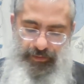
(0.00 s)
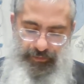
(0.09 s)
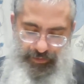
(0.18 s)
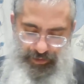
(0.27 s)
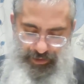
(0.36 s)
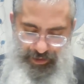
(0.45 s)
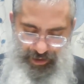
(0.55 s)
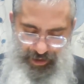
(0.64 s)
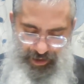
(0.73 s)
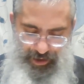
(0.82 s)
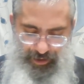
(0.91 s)
the, uh,
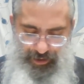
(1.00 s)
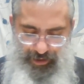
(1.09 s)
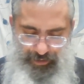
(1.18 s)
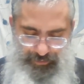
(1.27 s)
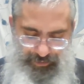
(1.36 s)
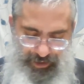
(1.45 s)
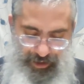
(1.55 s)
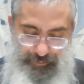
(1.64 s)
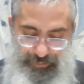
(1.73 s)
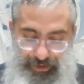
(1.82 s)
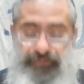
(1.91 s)
uh, the
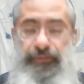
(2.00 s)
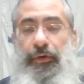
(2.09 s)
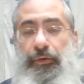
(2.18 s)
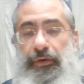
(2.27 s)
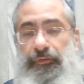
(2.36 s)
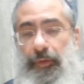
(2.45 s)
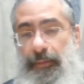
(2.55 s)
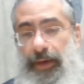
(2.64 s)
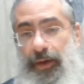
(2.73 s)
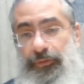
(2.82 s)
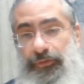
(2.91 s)
unpleasant odor from the
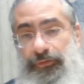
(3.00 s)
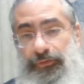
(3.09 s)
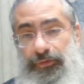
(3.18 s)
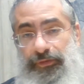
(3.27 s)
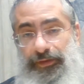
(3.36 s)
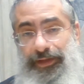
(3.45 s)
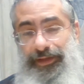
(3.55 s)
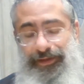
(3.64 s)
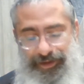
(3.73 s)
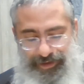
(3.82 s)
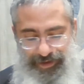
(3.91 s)
mouth. Certainly,
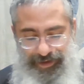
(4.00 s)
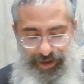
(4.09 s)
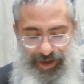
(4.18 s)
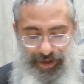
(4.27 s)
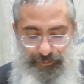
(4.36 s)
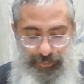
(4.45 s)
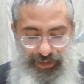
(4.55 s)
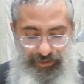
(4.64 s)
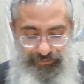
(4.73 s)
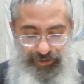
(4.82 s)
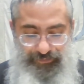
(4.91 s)

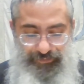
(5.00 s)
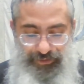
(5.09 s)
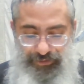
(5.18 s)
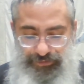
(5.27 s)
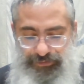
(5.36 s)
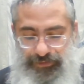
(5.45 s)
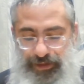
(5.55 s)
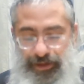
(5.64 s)
midas chassidus,